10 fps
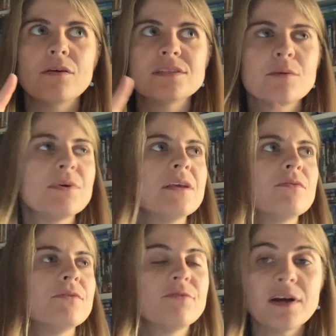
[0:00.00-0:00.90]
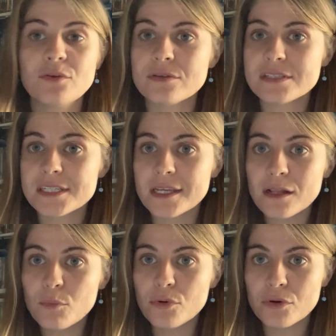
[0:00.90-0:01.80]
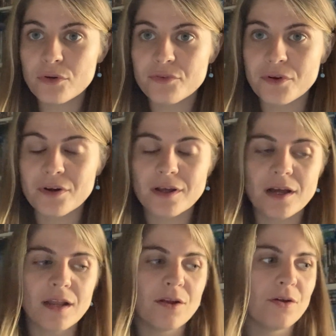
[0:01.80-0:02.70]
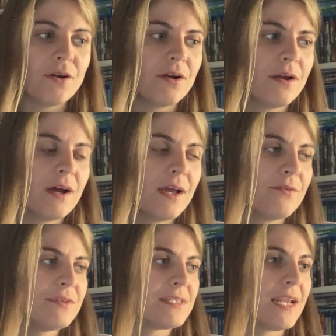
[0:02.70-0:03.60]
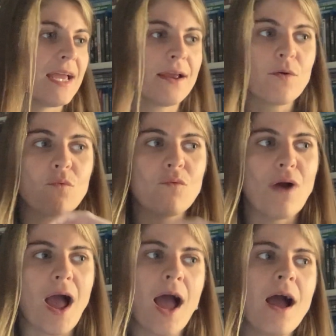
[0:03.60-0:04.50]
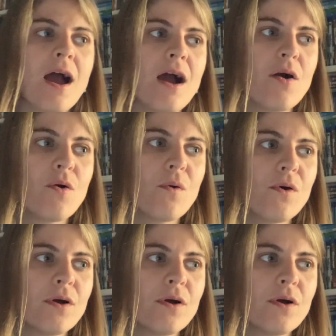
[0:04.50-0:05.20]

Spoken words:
Somebody even found a steelbook for $1. I was like, wow.